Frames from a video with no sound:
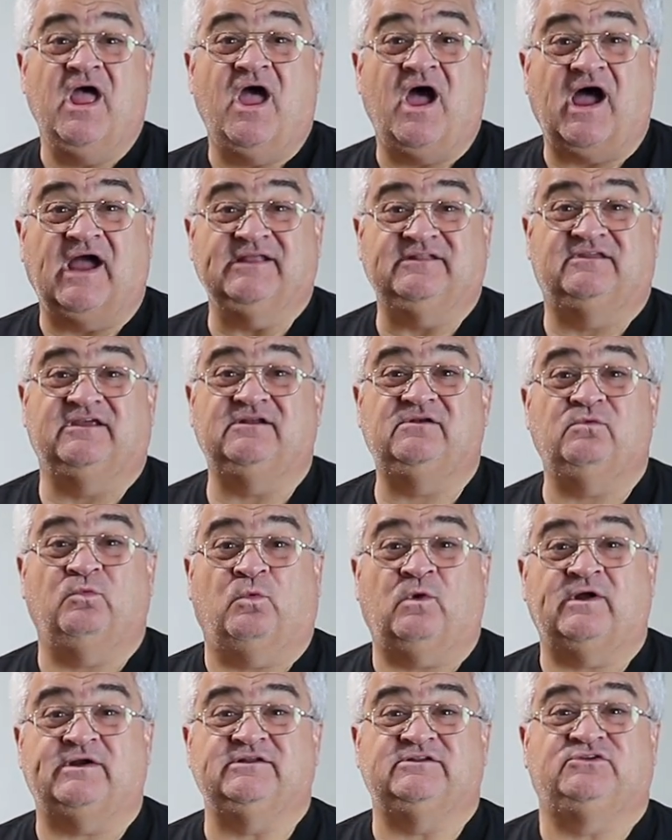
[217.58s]
I didn't
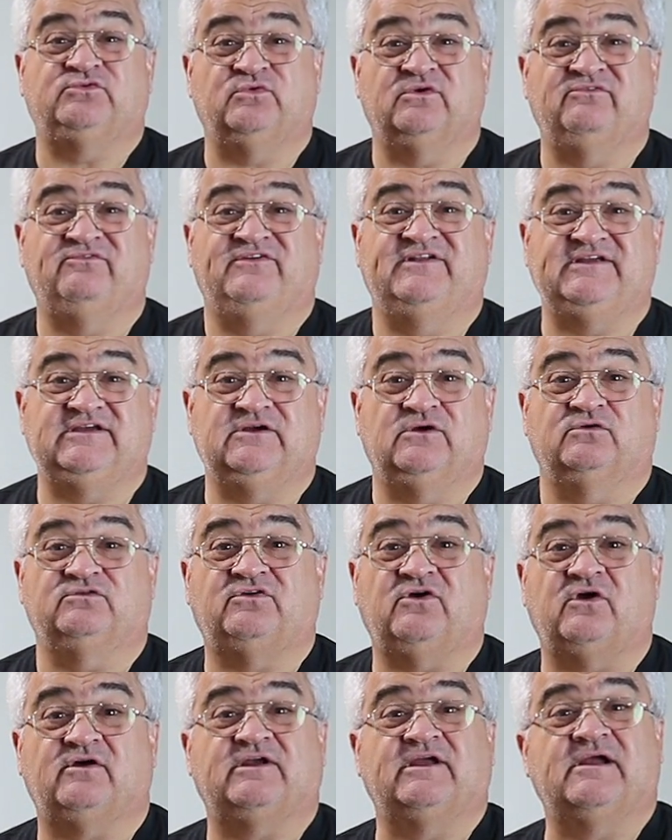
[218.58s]
want to do a video
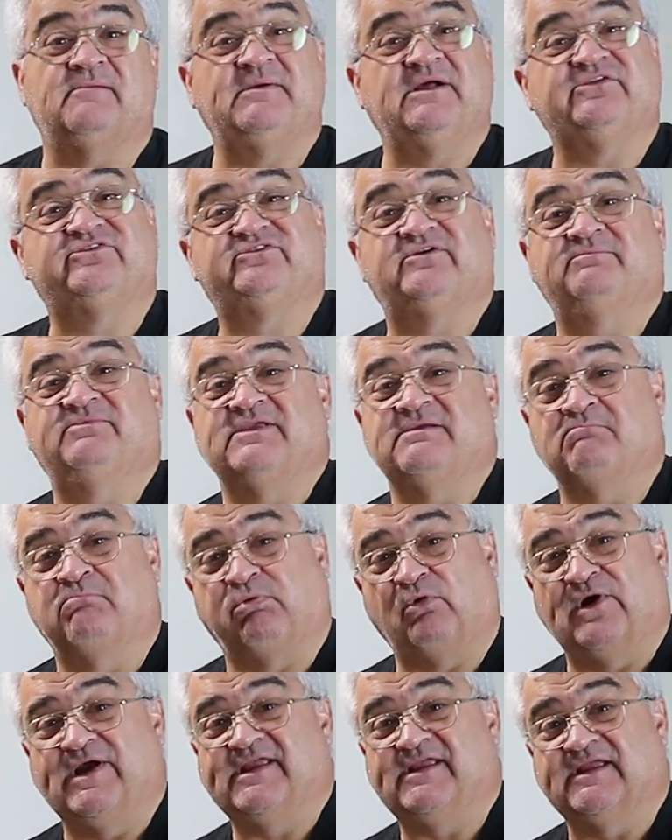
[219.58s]
talking about something
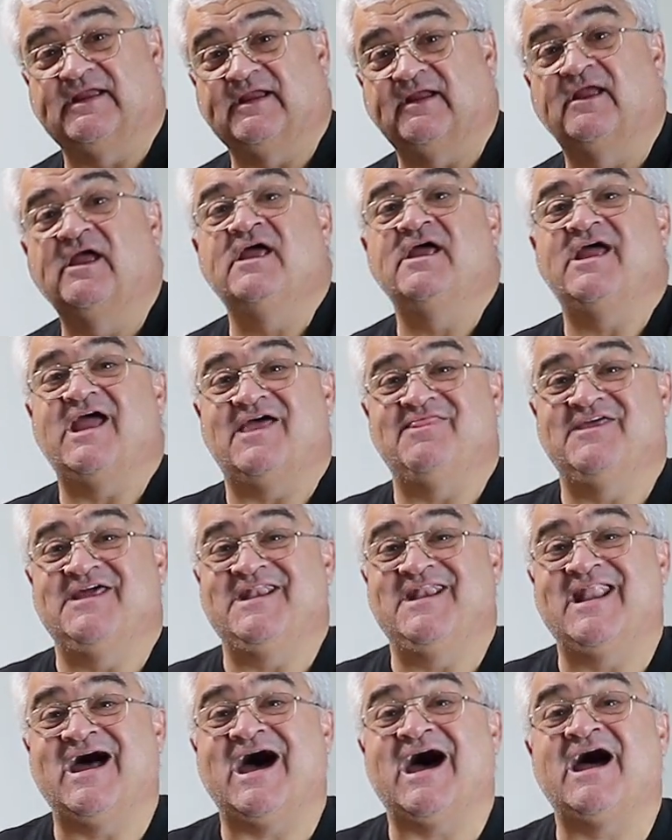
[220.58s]
breaking and
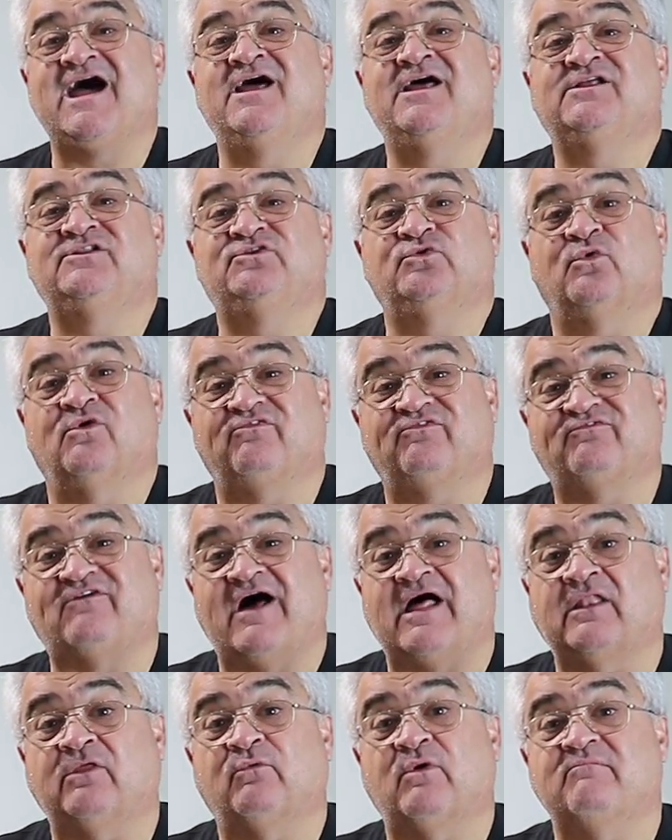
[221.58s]
then not do a
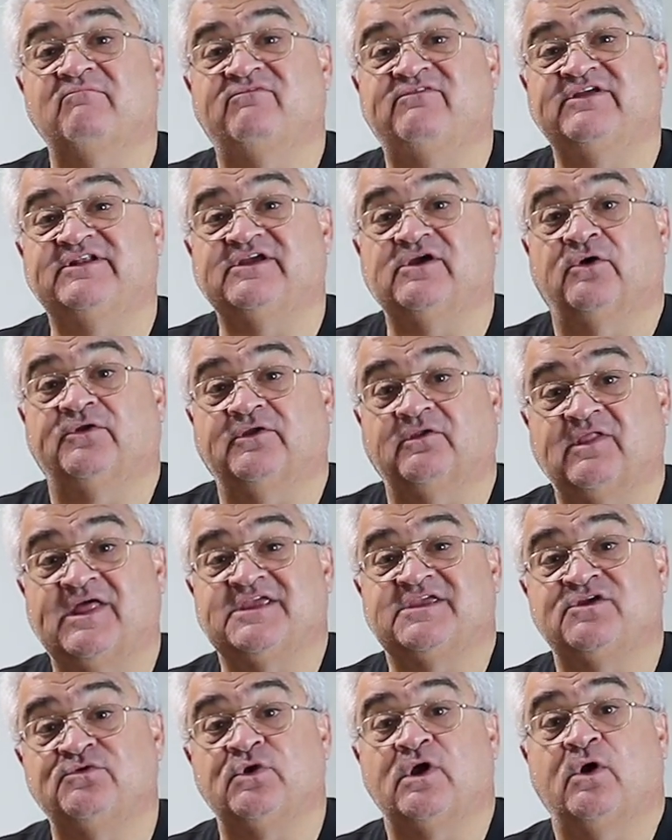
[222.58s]
follow-up video to
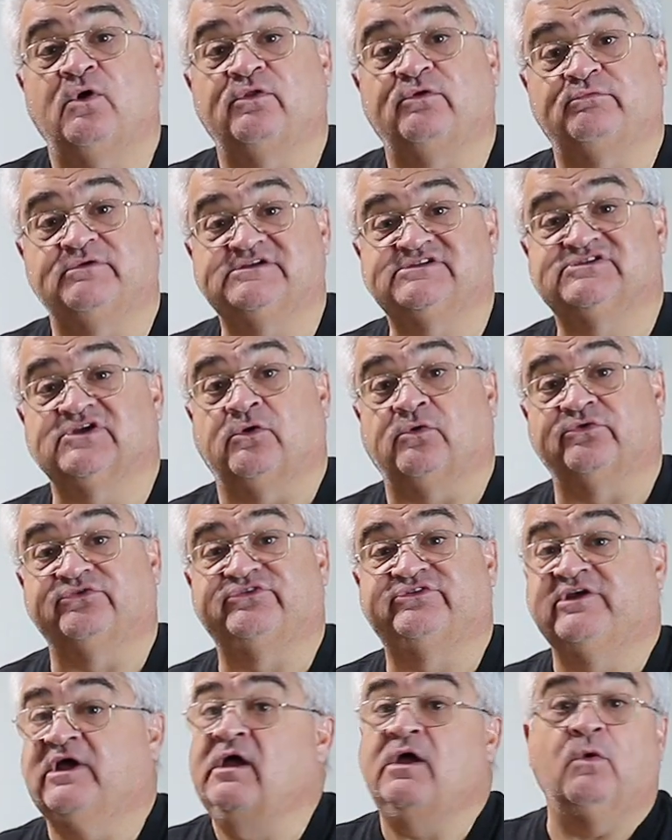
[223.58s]
let you know the
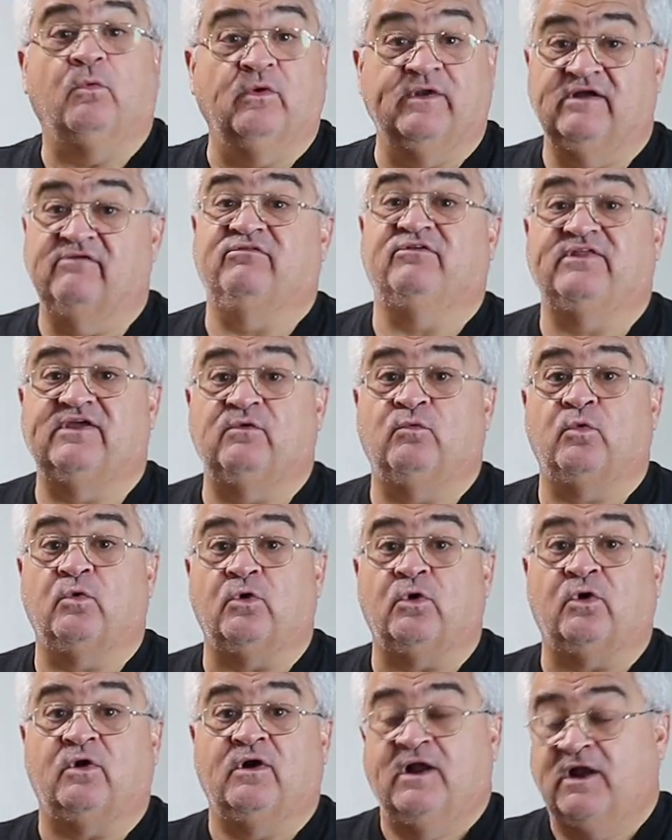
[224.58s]
results, whatever they
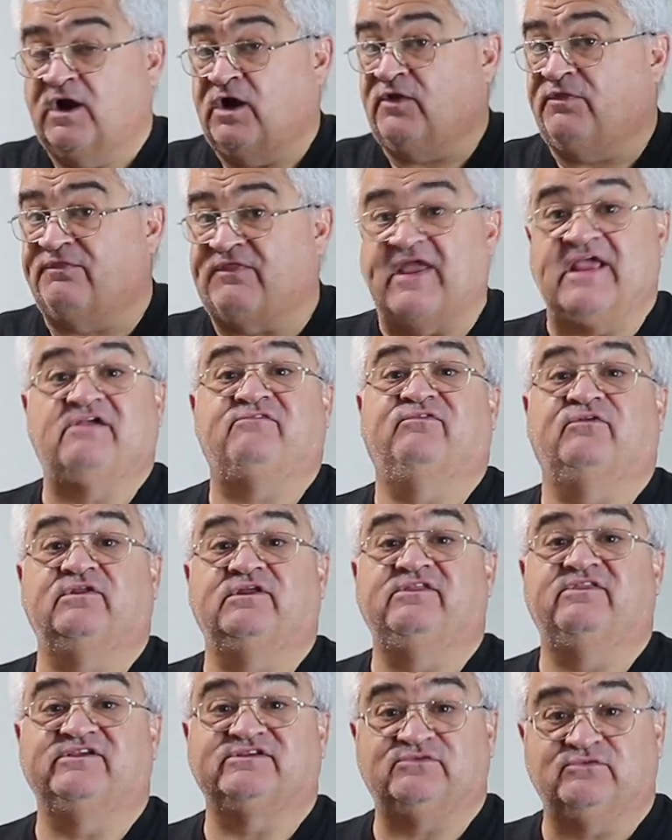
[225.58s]
were.
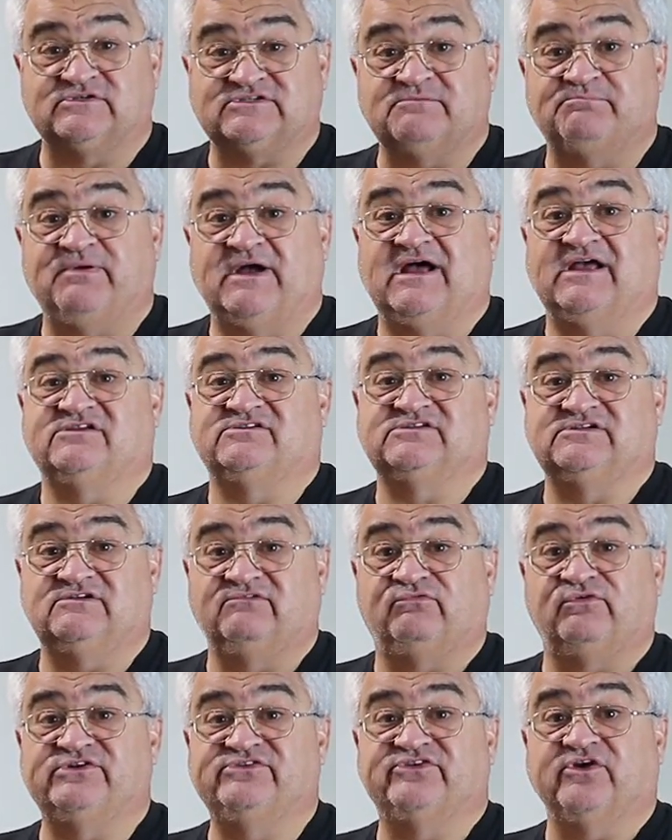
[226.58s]
Thankfully, this was a
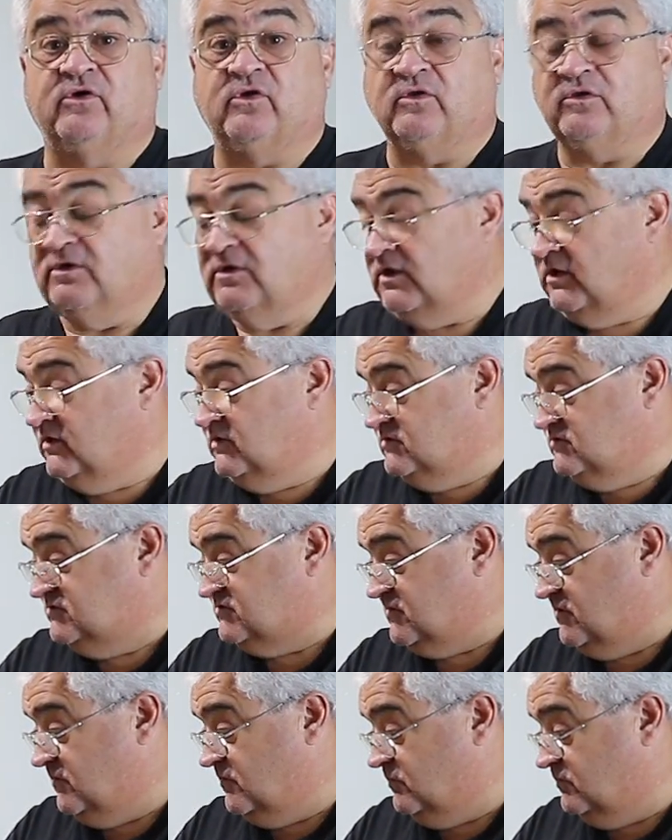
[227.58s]
positive result.
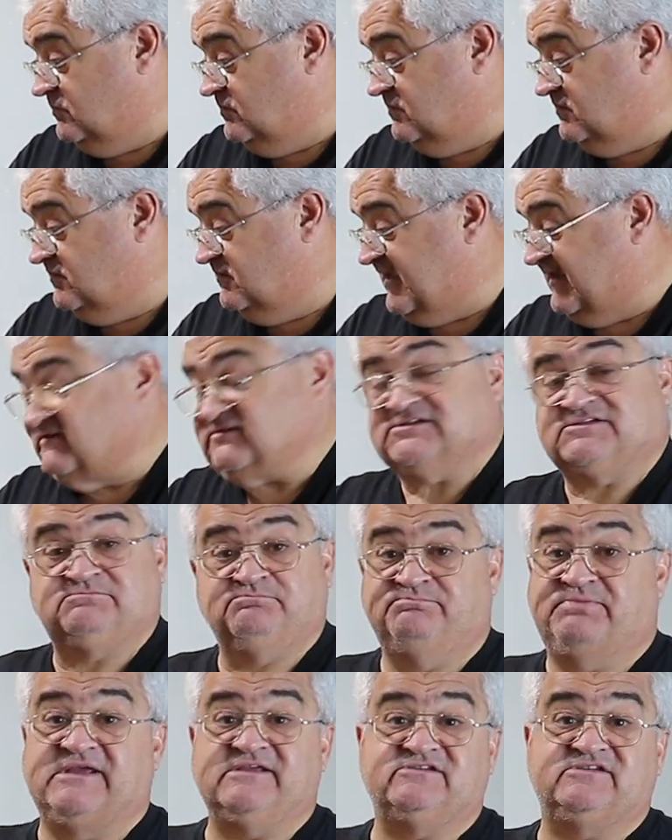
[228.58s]
So that's
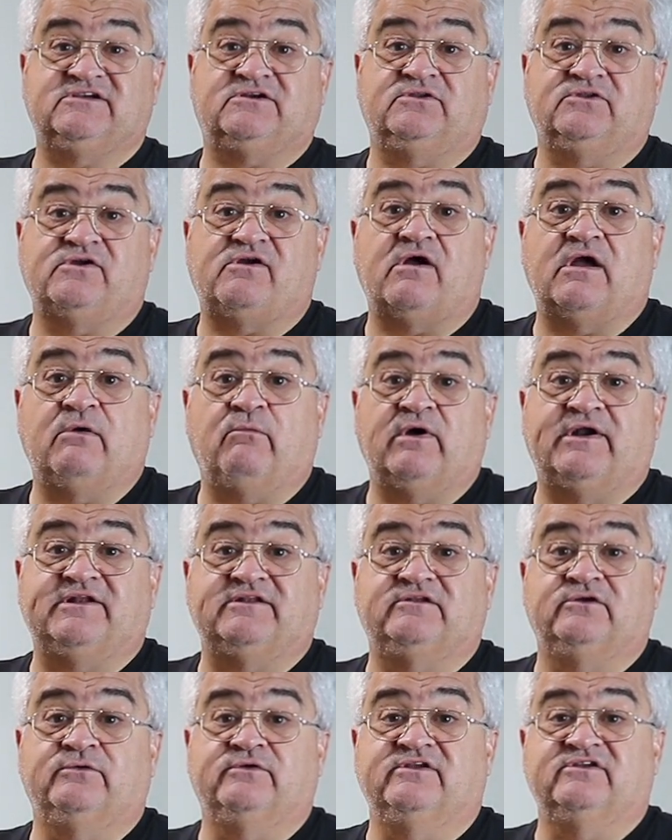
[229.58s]
basically all I want to
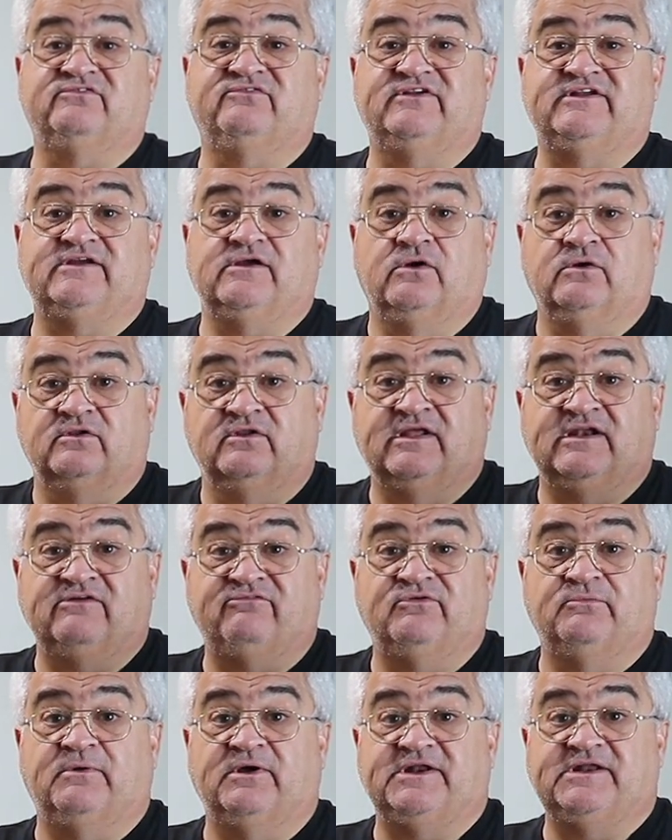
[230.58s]
do in this video, let
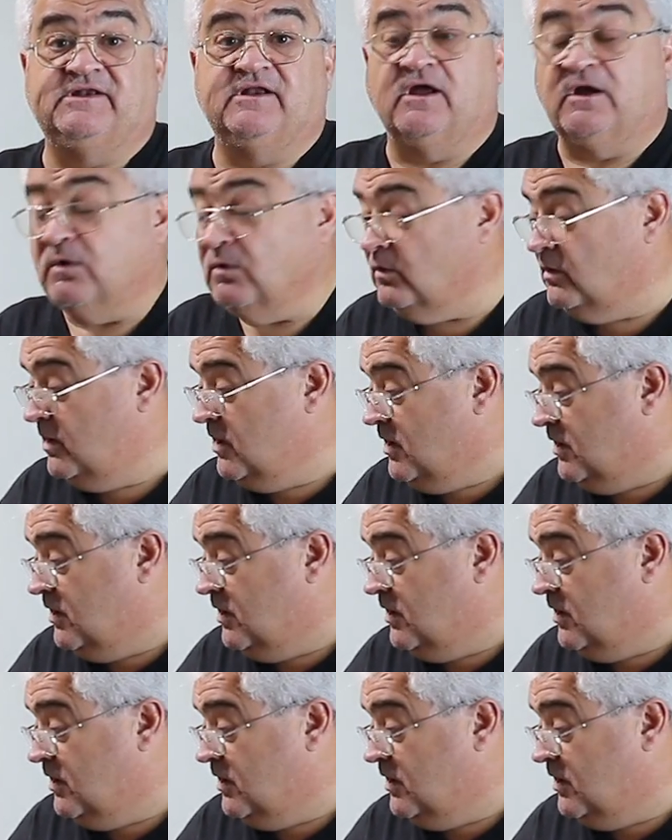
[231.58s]
everybody know.